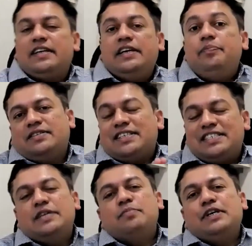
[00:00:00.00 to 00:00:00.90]
Right? So
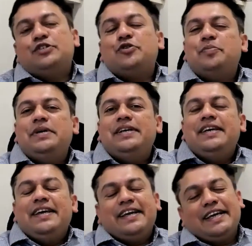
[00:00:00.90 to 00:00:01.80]
resting place should
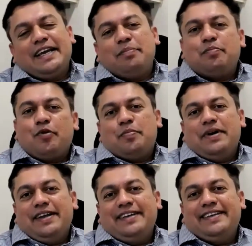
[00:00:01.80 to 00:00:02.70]
be kept
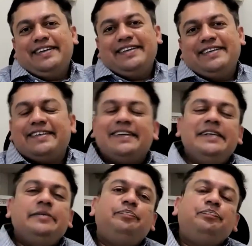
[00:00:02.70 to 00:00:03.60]
properly.
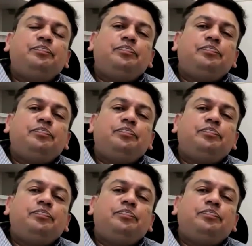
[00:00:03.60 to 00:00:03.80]
Right?